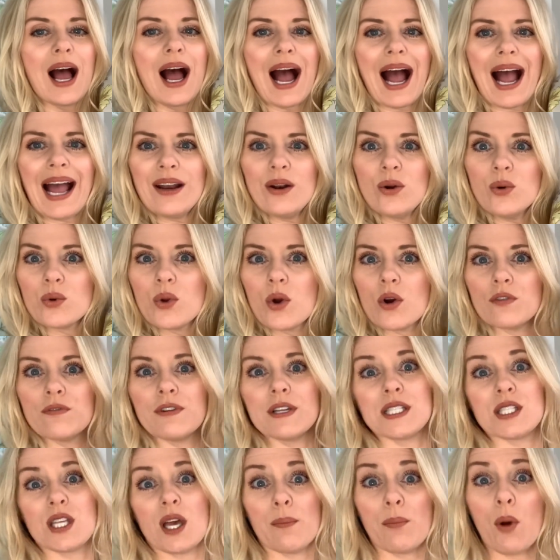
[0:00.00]
I don't know if
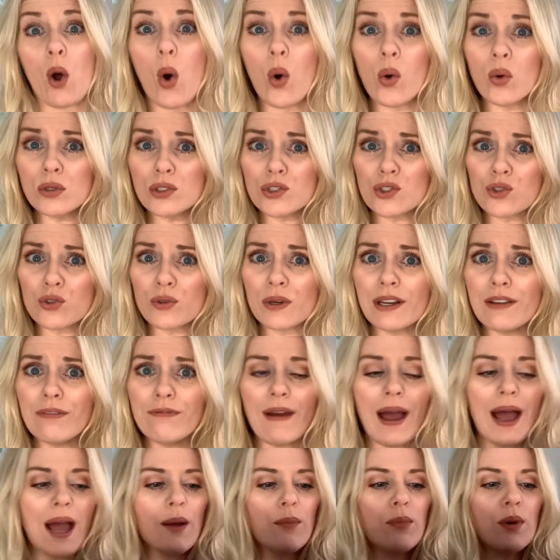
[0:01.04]
it's upholstery
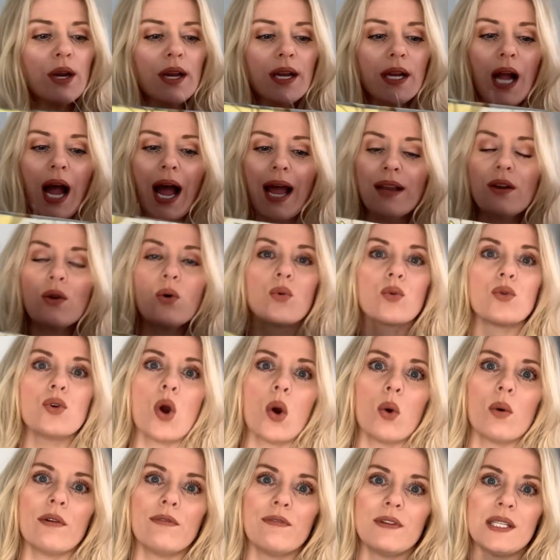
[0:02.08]
fabric. I don't
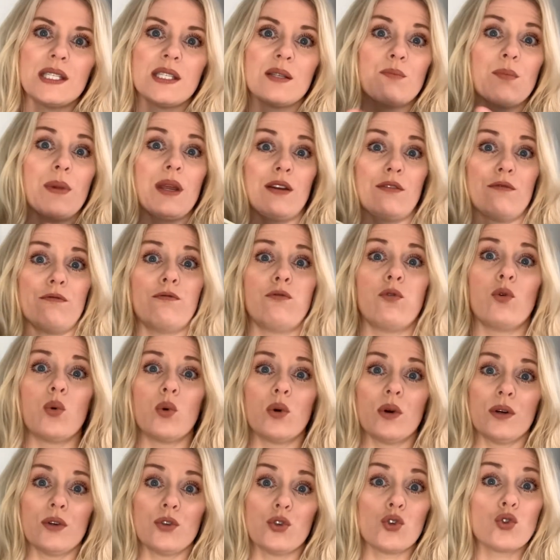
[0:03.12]
know if it's meant
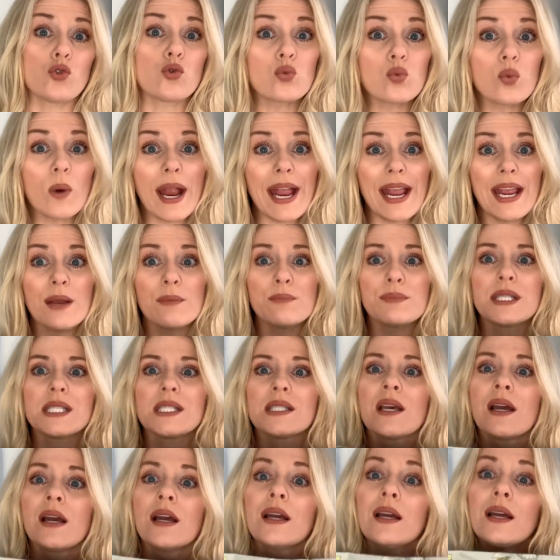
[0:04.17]
for drapes,
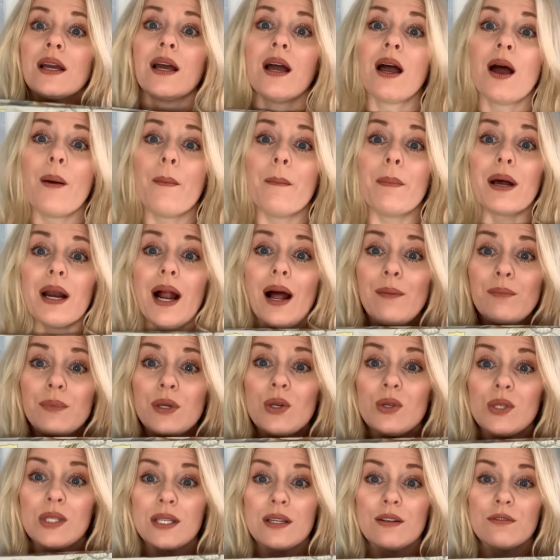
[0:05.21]
but I'm
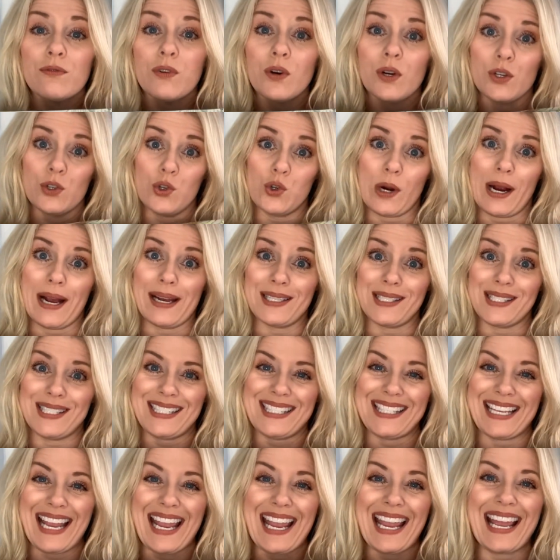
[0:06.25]
using it for a
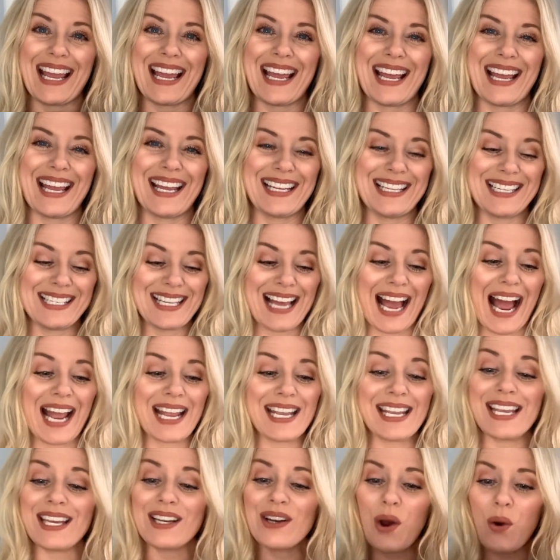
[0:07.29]
dress, and I
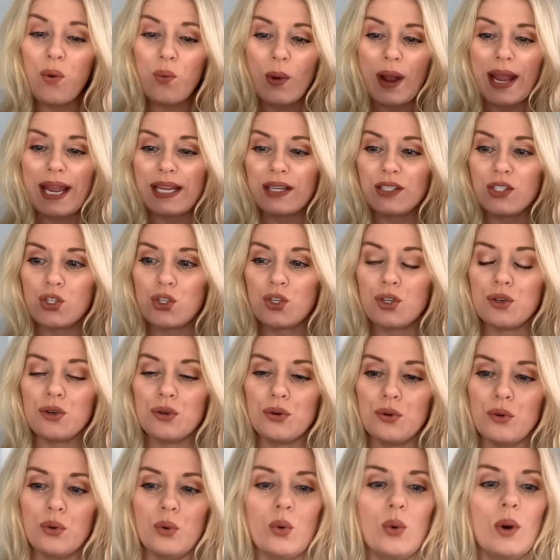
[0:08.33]
cannot wait
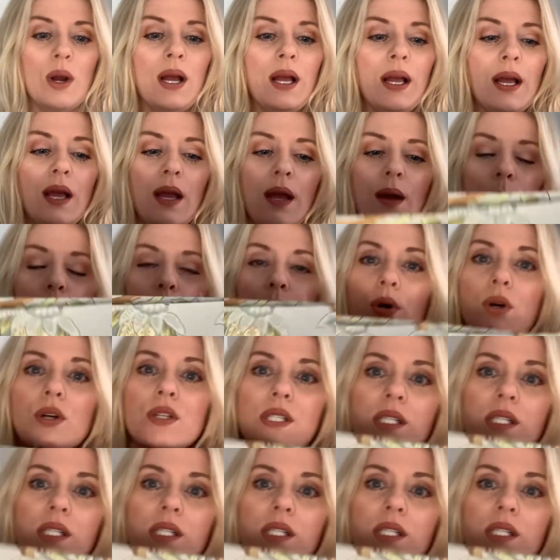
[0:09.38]
to put